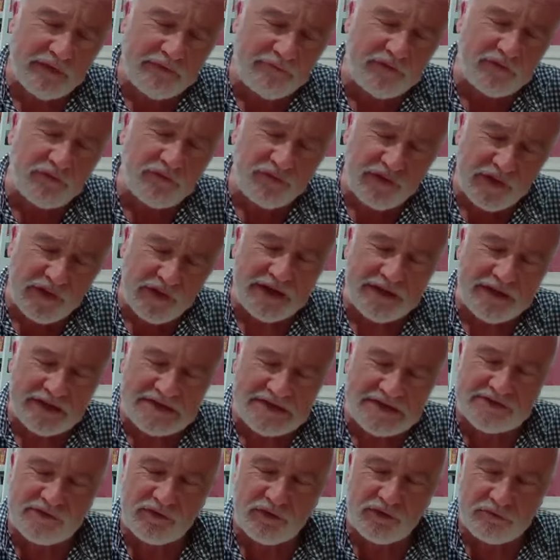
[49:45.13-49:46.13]
if you're thinking
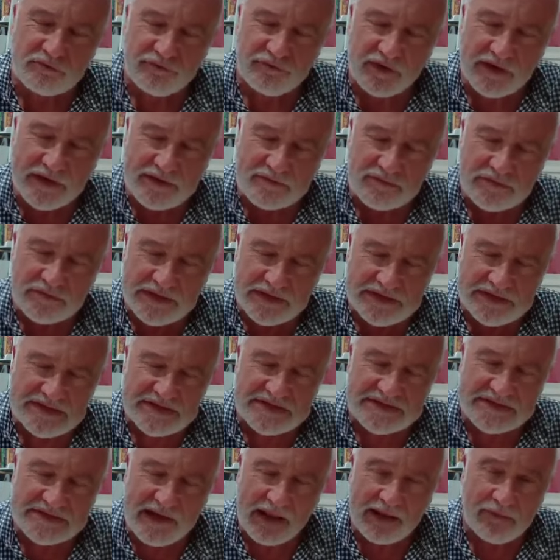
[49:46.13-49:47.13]
this is all very
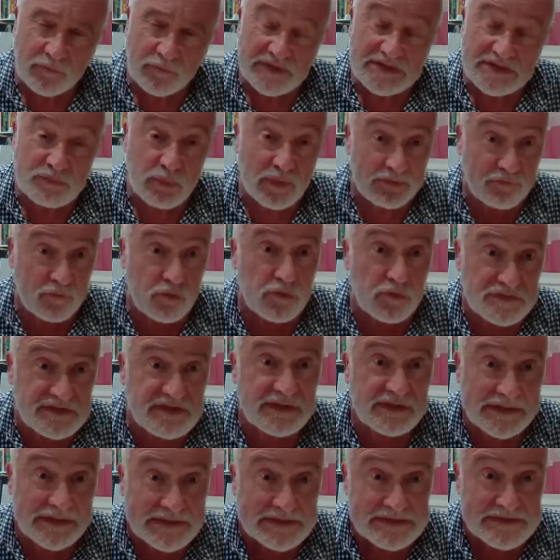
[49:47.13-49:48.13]
religious language, well, of
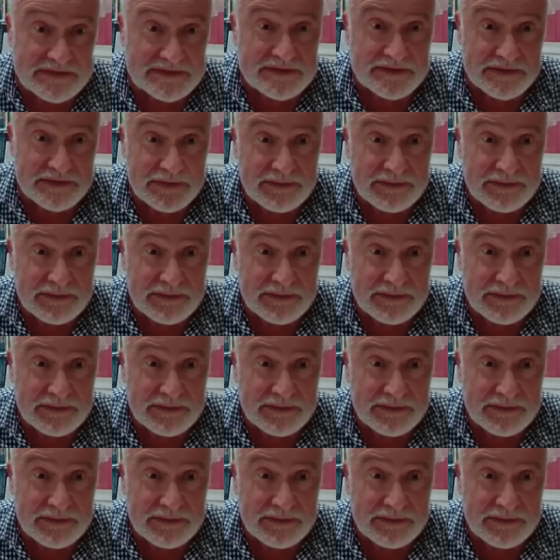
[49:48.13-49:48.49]
course it is.